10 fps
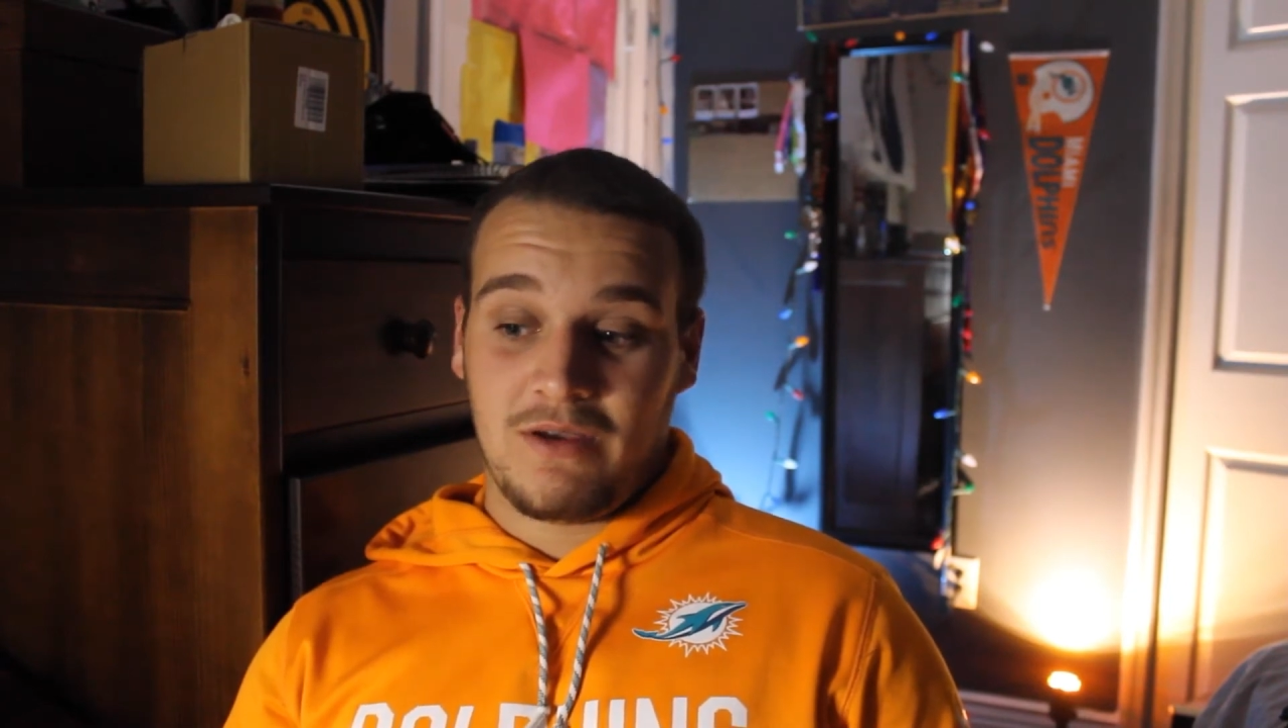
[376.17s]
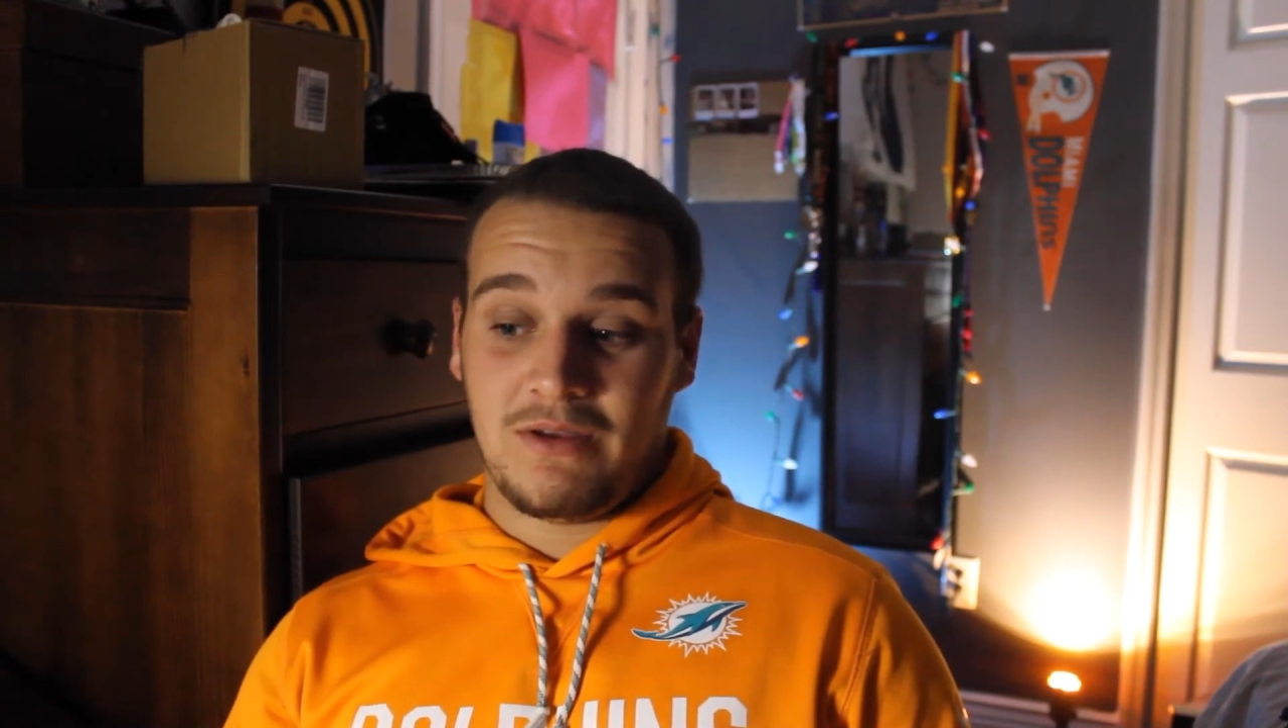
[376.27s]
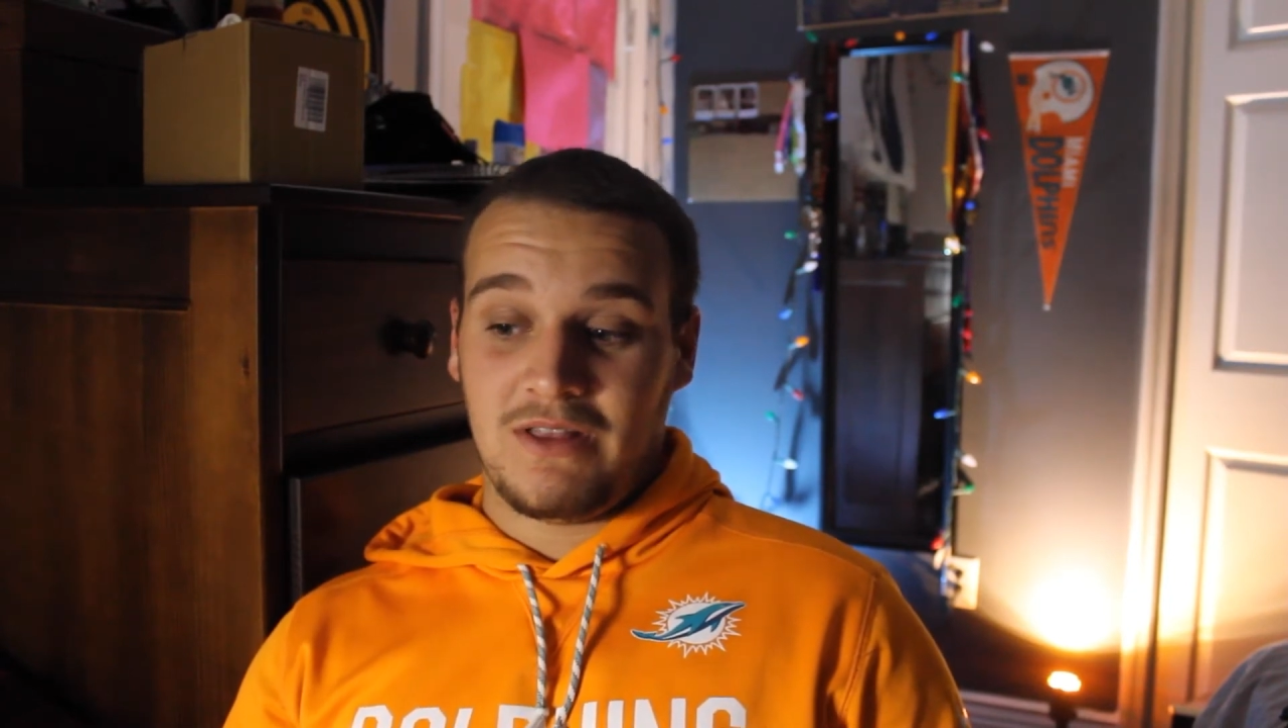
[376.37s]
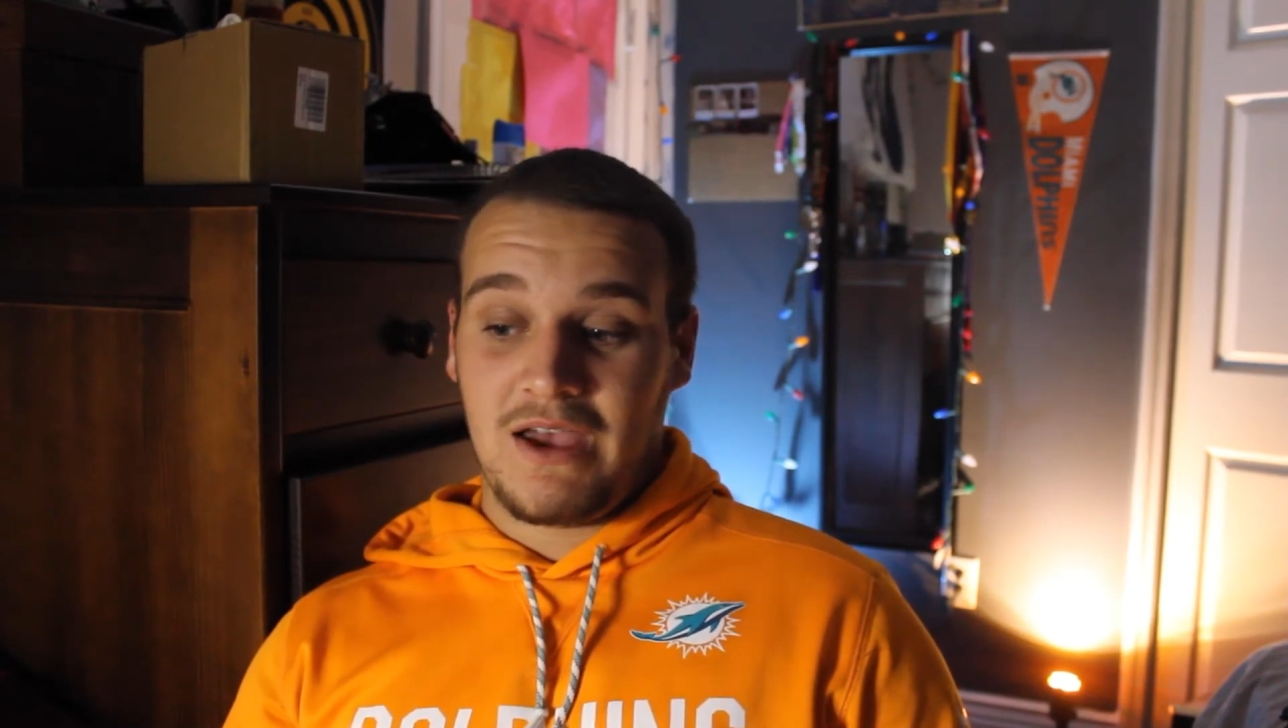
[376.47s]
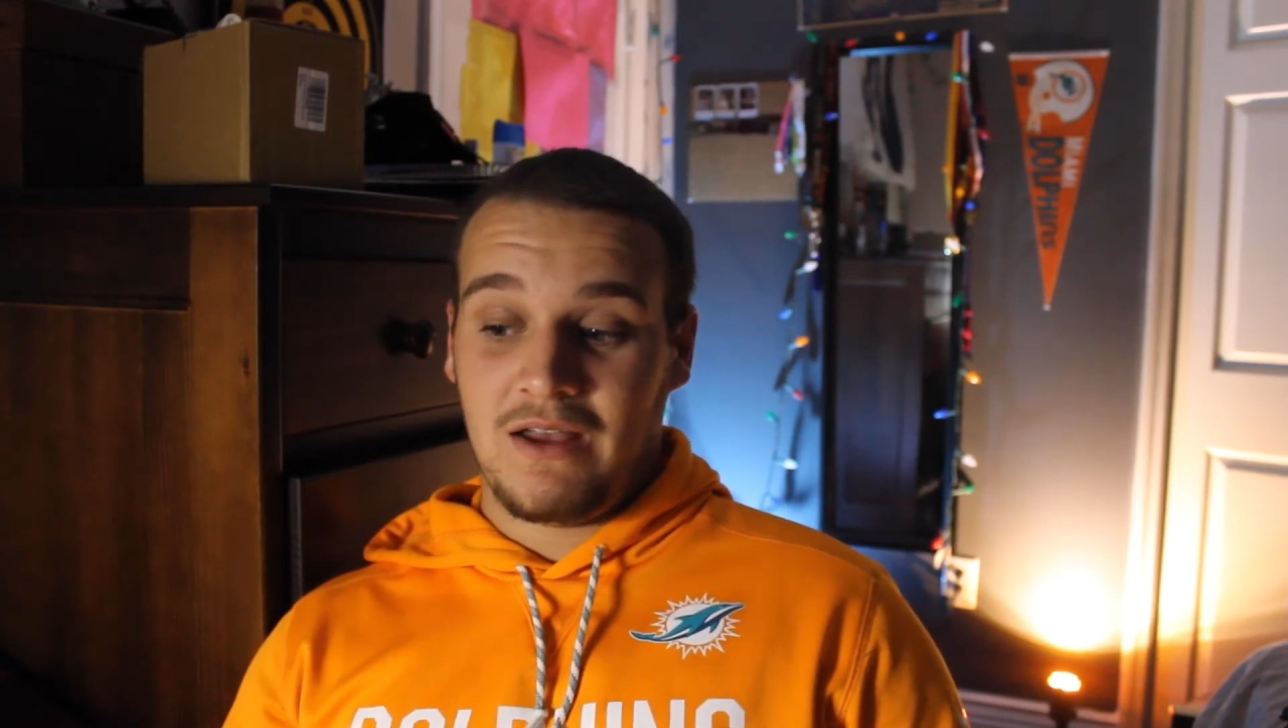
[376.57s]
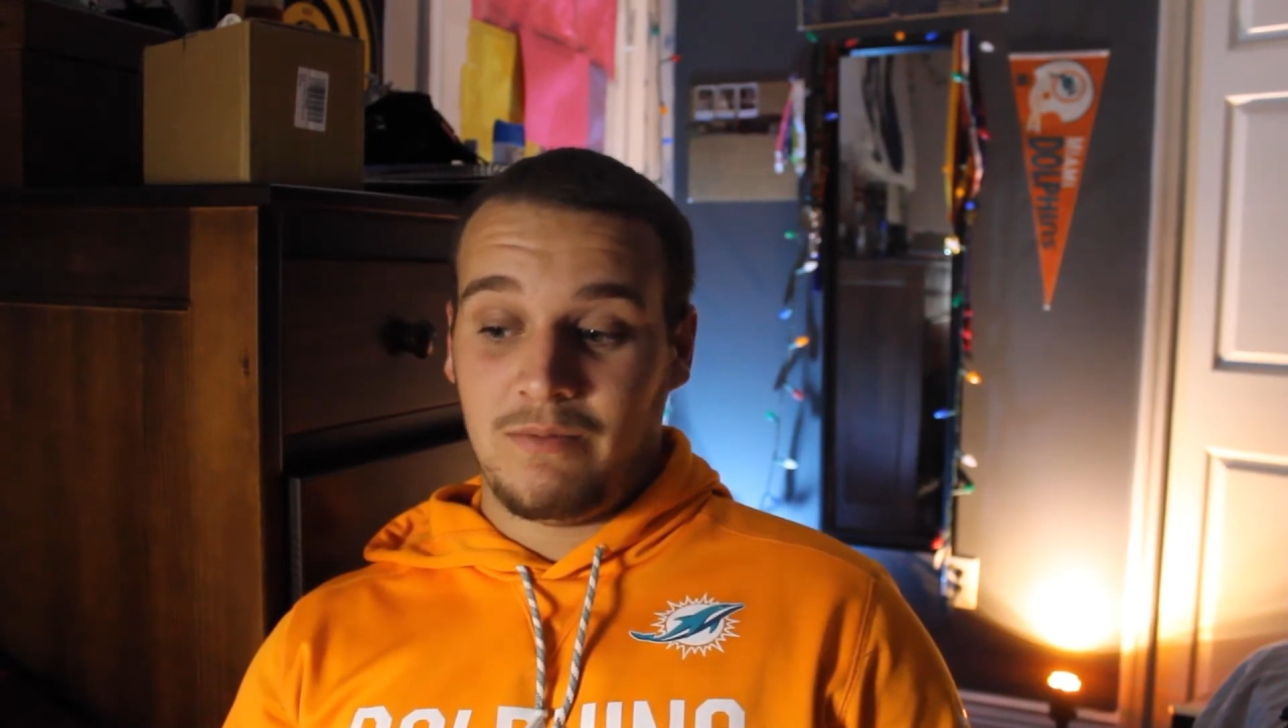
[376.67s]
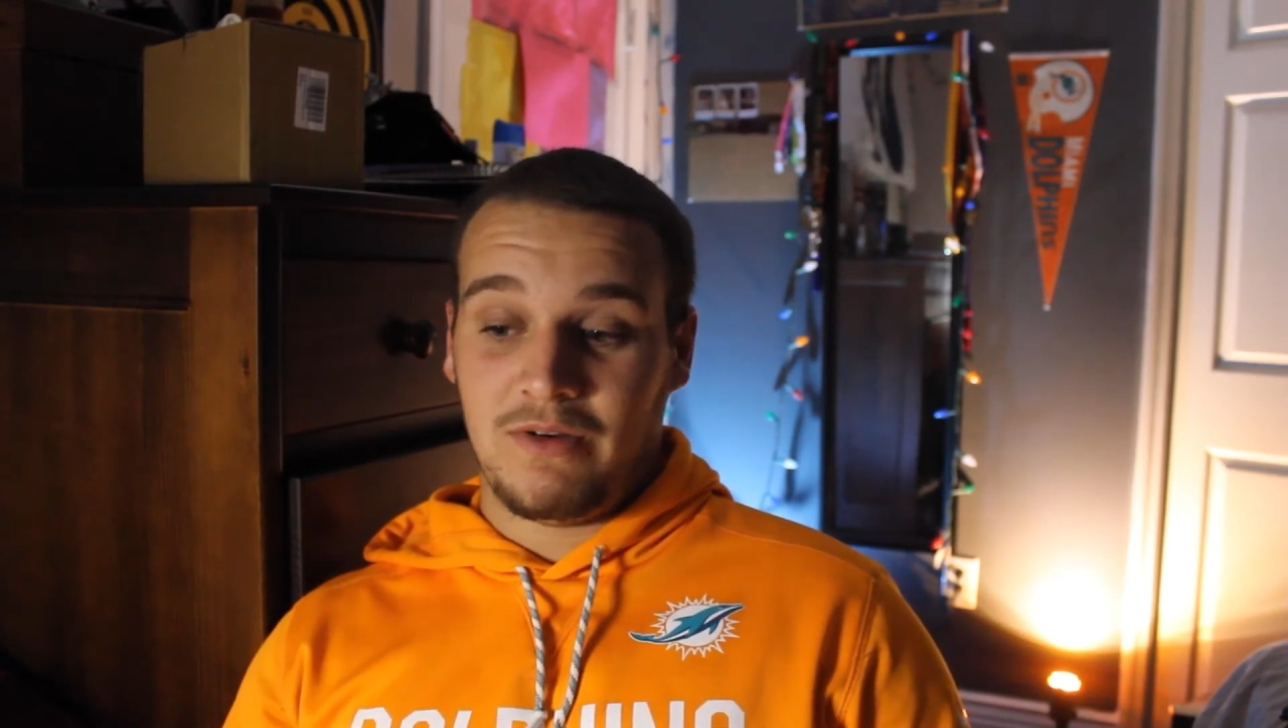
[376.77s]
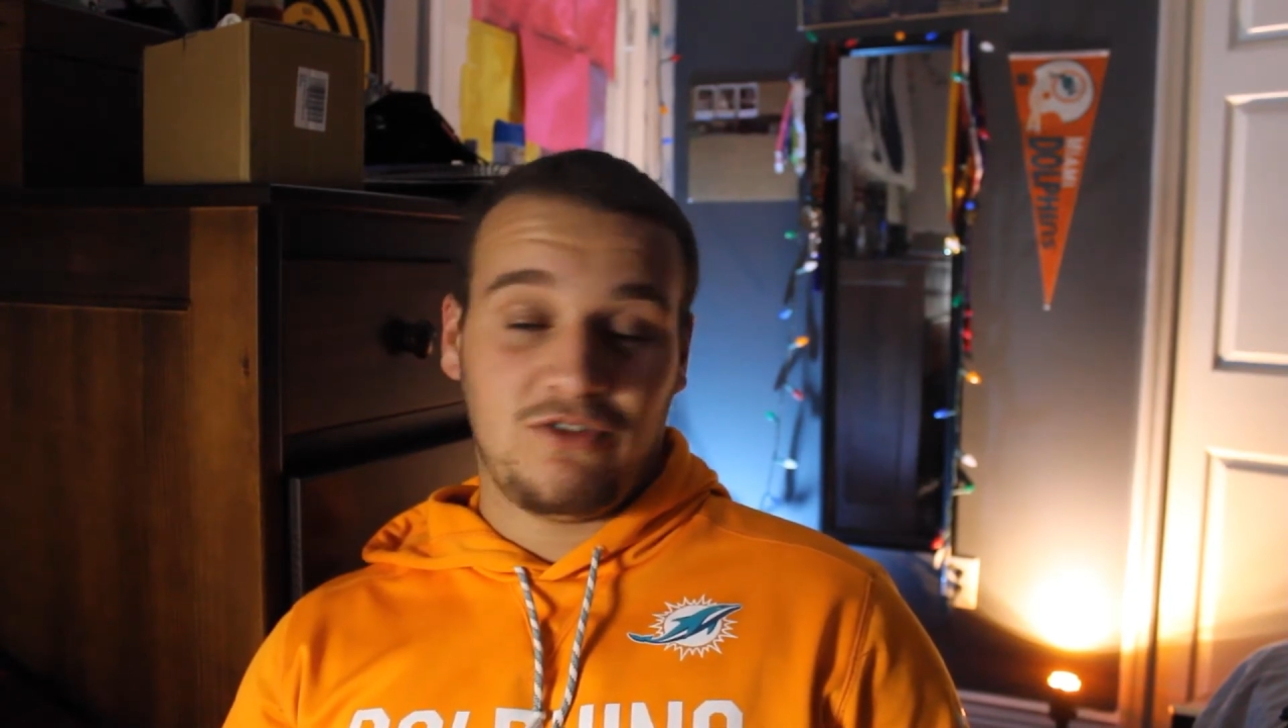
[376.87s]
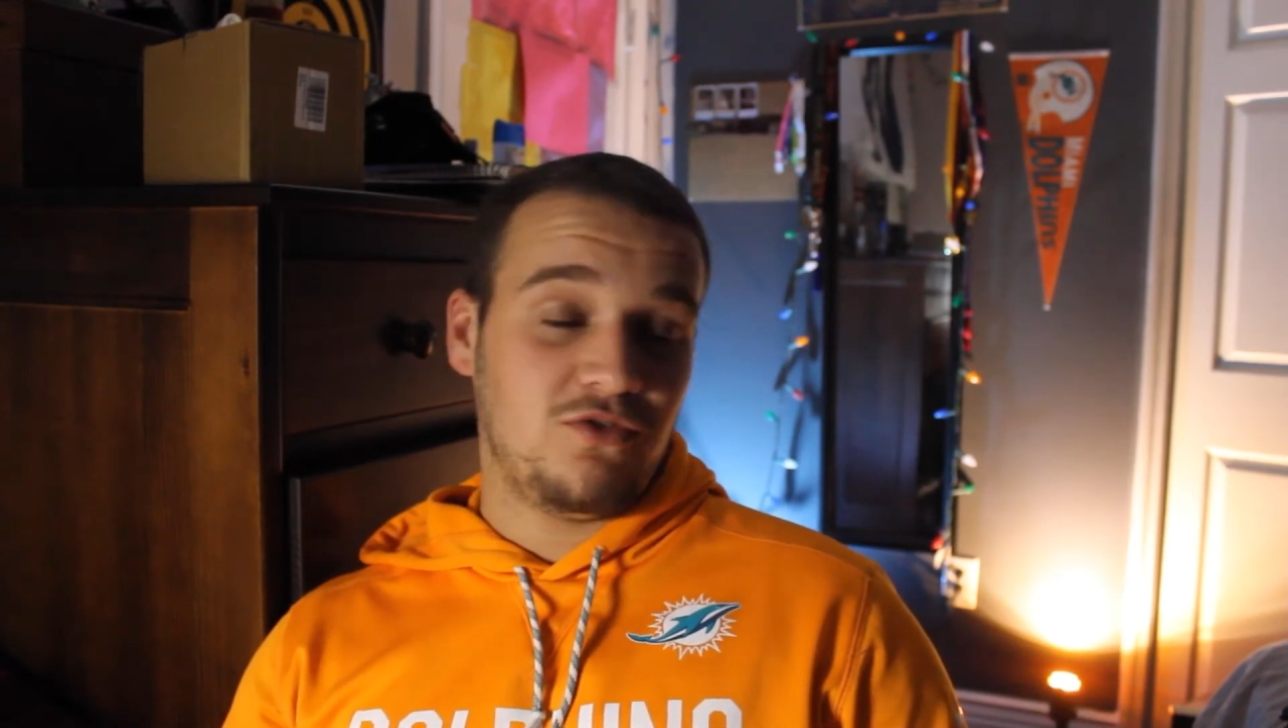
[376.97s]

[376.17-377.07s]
I mean, they had a bunch